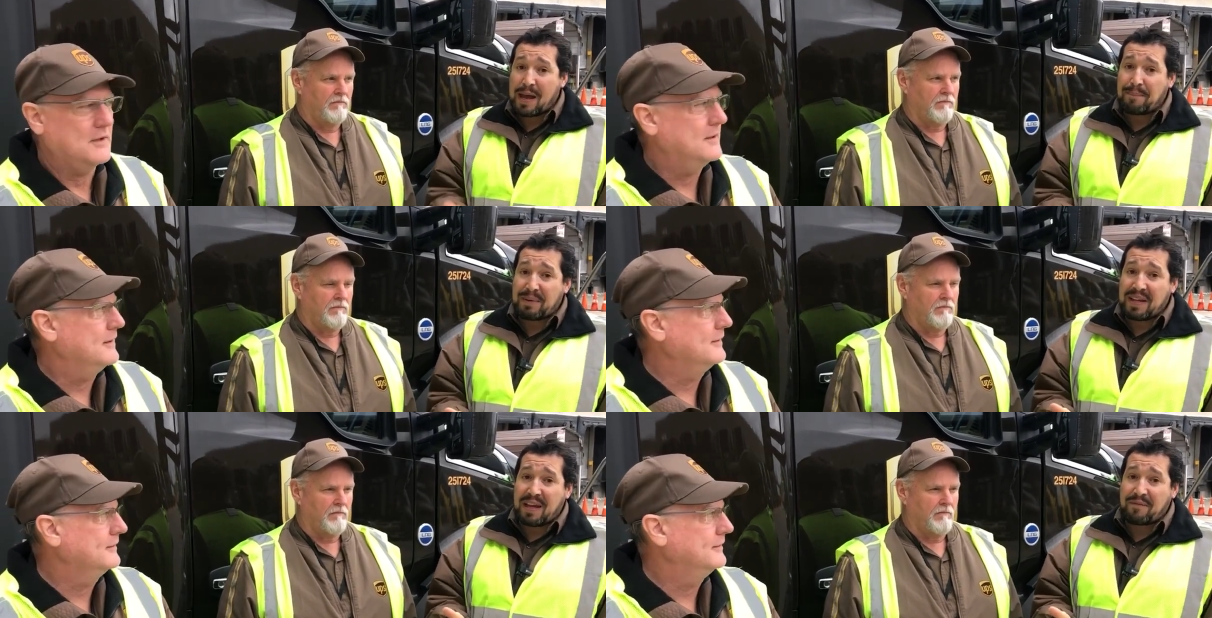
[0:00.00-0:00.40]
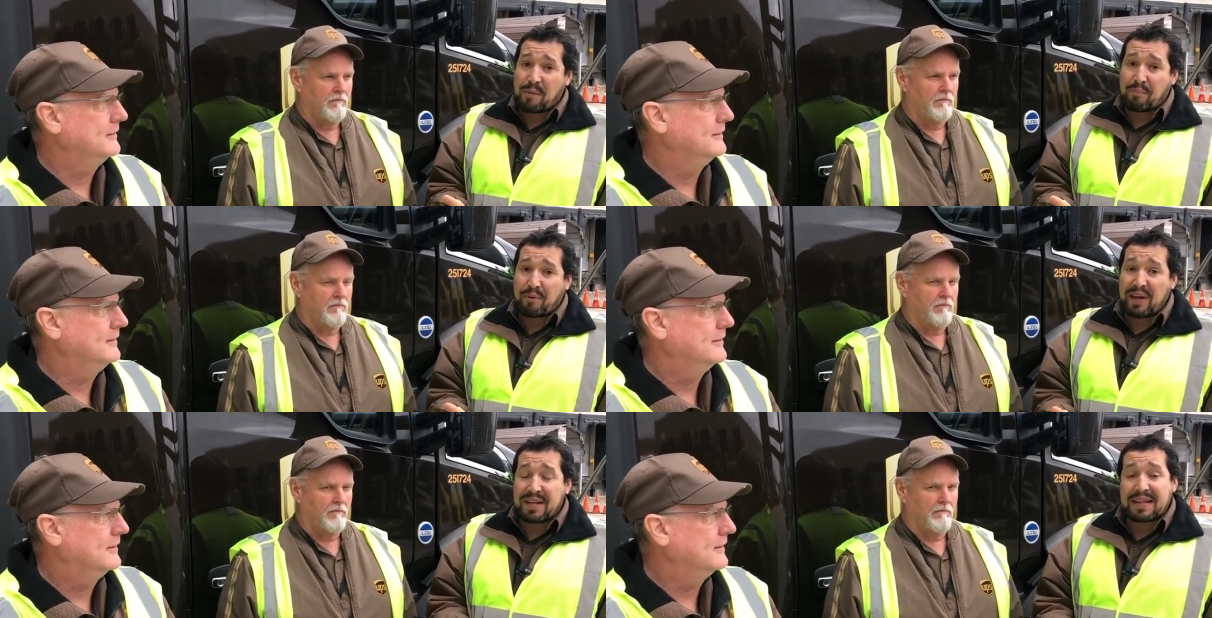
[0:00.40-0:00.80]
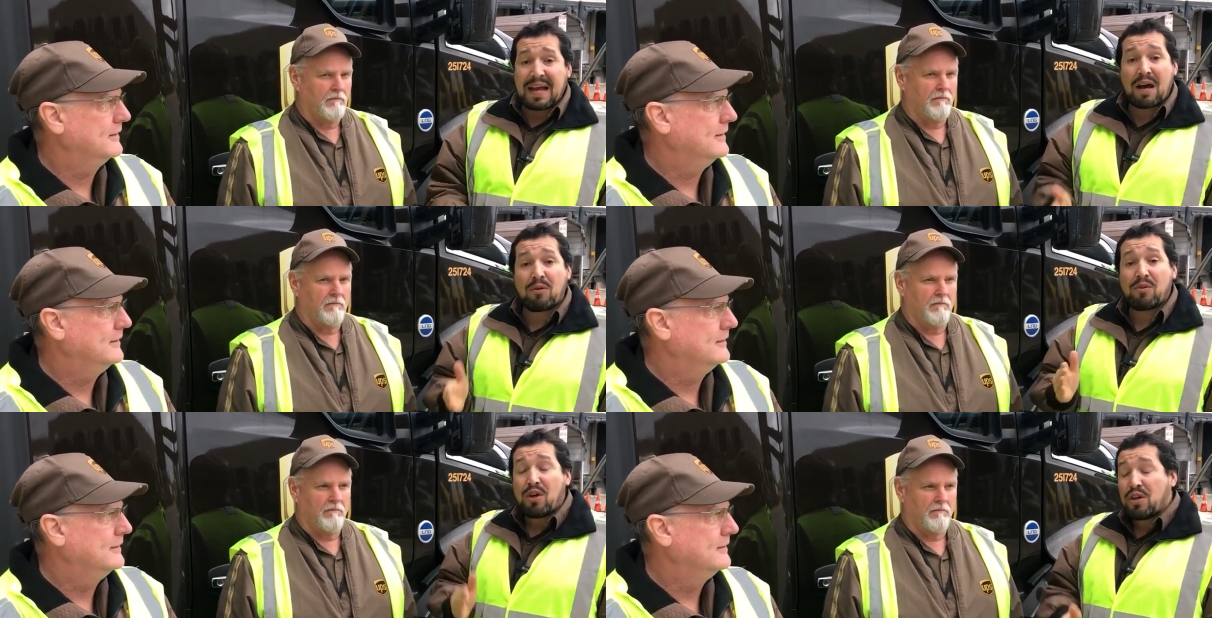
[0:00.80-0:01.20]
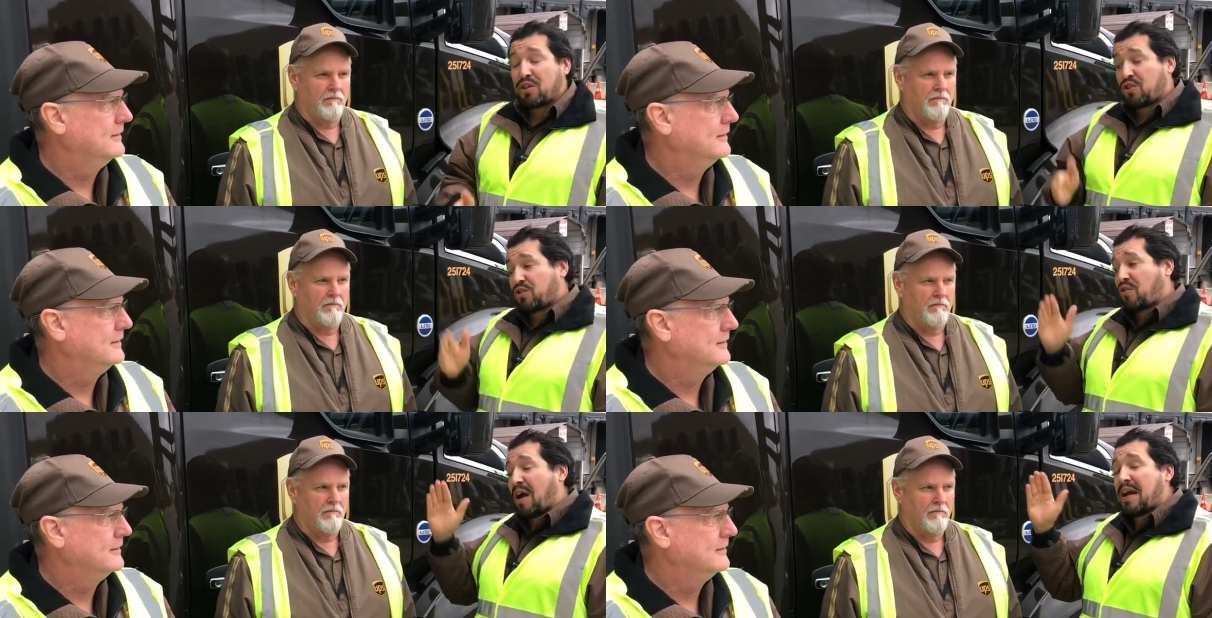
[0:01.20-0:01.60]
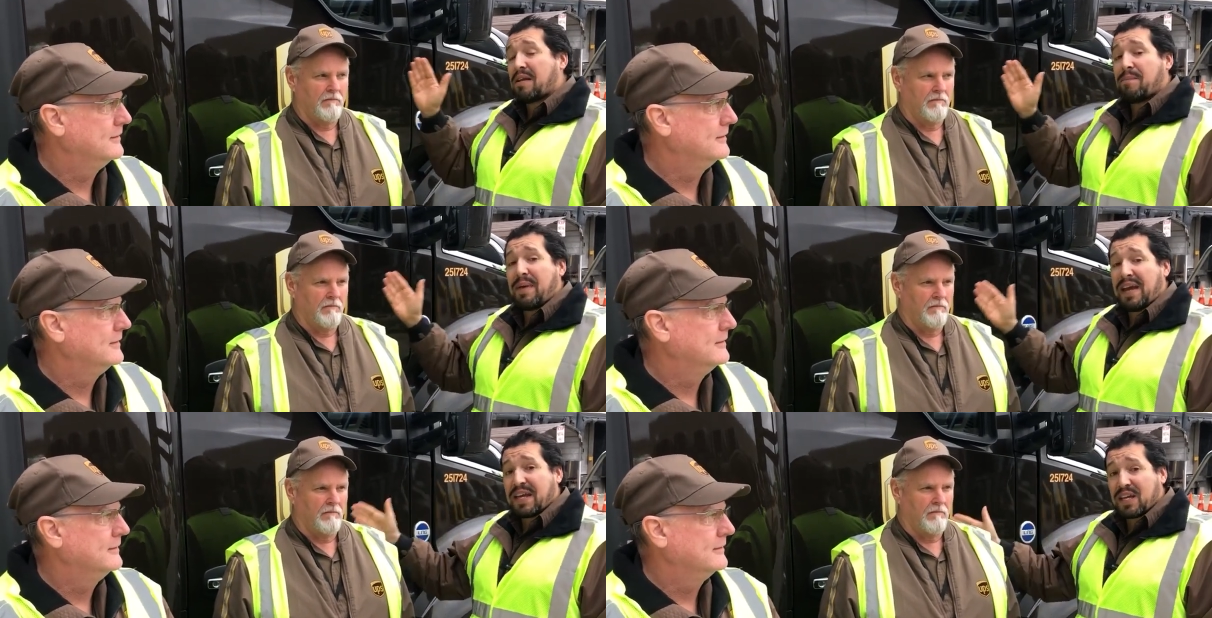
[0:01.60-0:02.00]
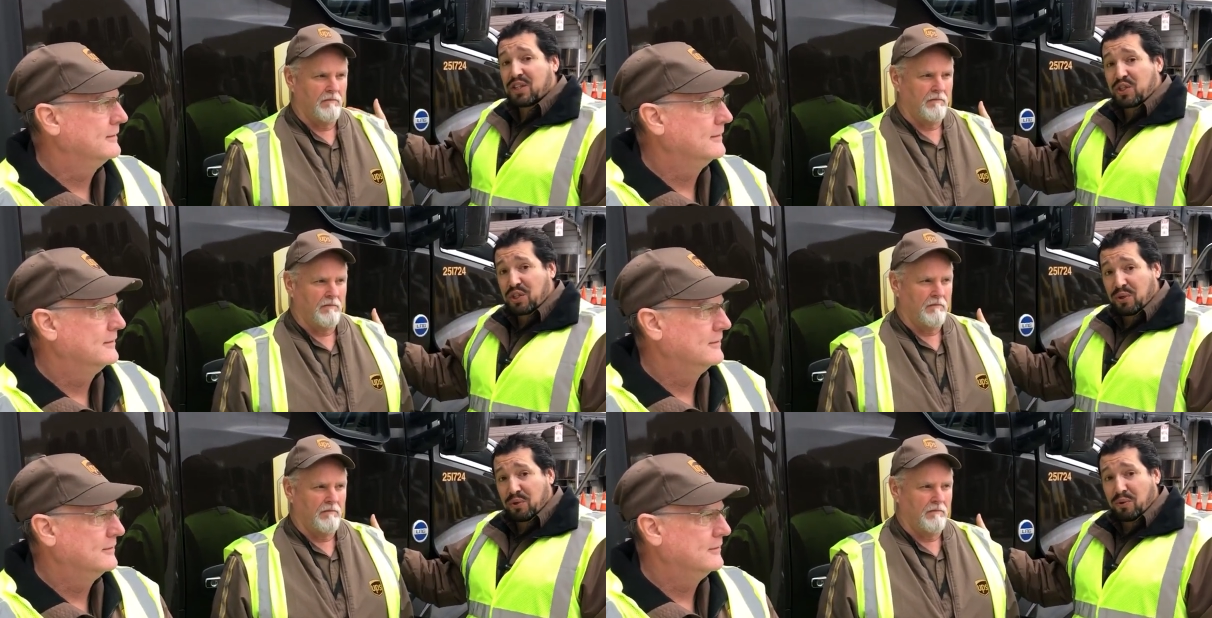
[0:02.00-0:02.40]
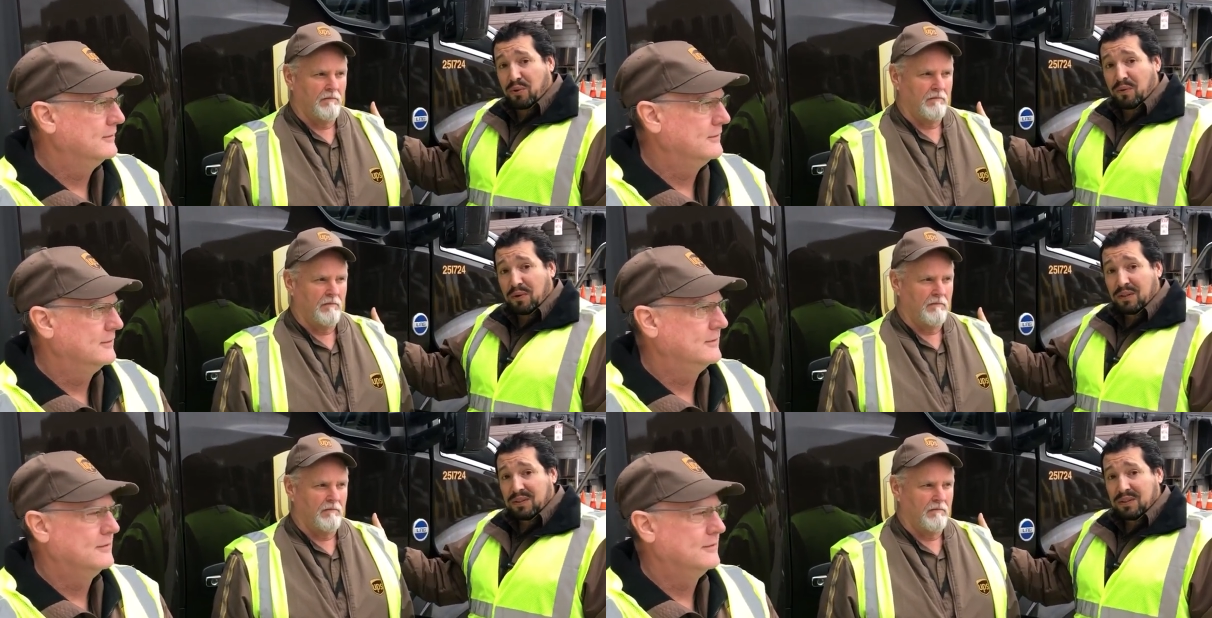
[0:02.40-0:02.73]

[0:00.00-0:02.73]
Speaker 1: happen to have a breakdown, try to make it to